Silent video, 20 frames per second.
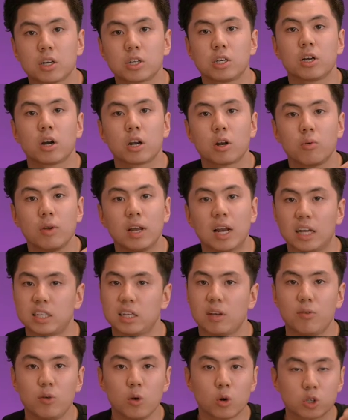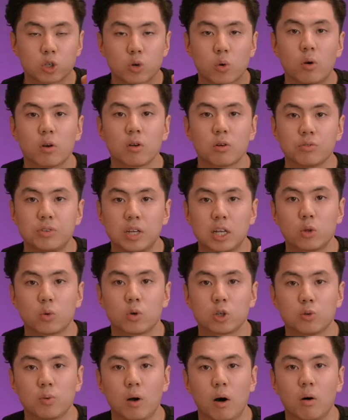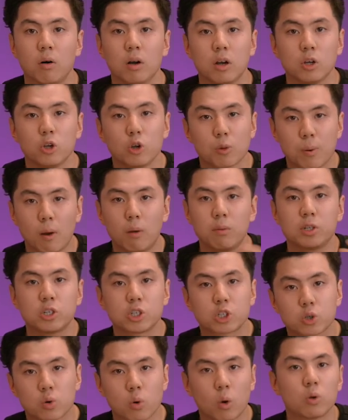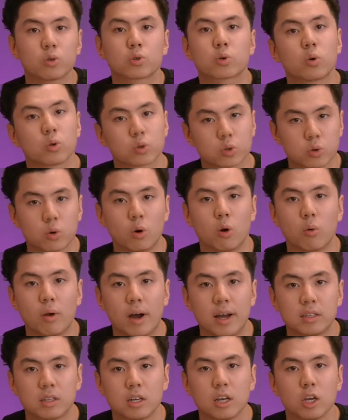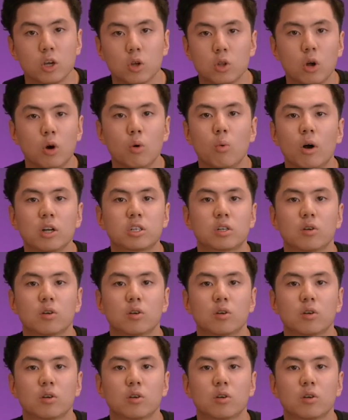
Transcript: you gotta realize, if you're scrolling on TikTok as well, you probably just scroll, right? You don't watch a